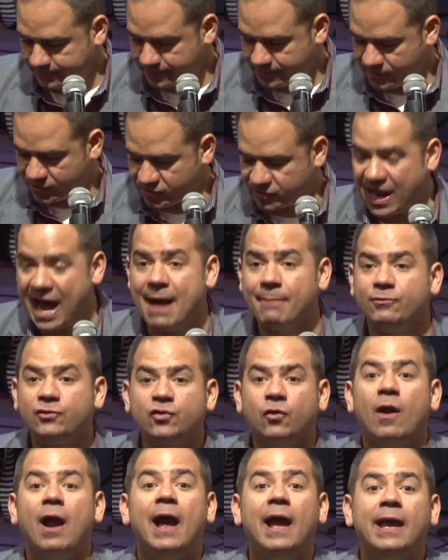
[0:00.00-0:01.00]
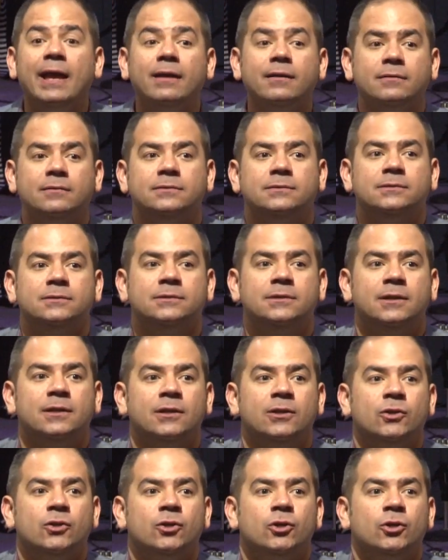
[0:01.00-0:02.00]
Stop trying
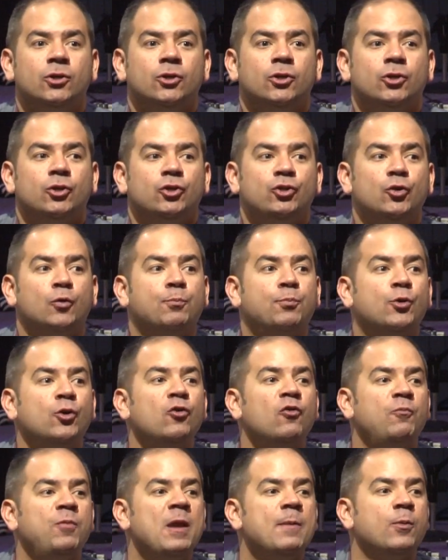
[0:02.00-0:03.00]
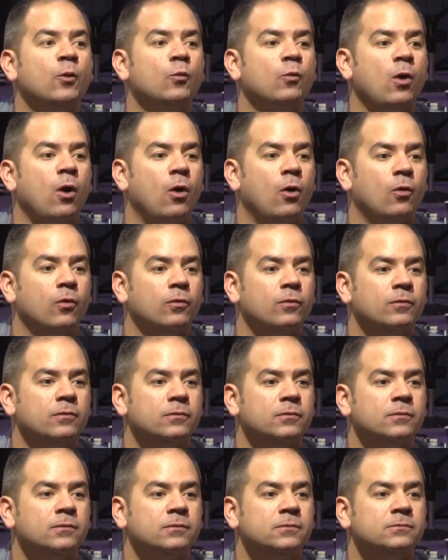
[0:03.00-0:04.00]
to prove people wrong
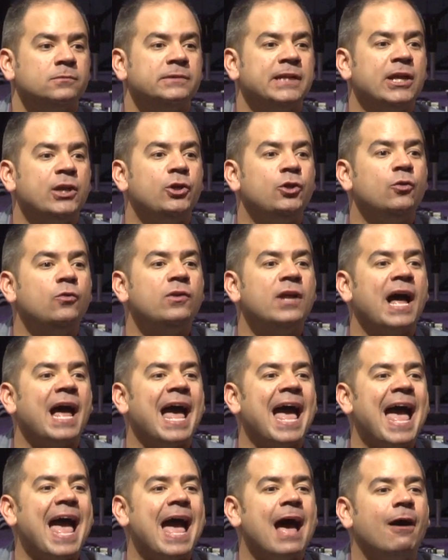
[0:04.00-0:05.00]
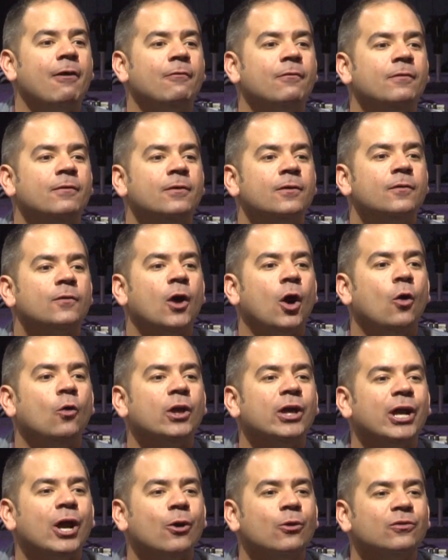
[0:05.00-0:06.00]
that do not have the
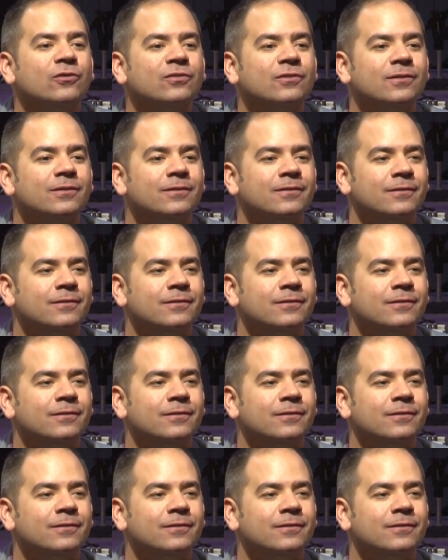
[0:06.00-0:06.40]
Holy Ghost.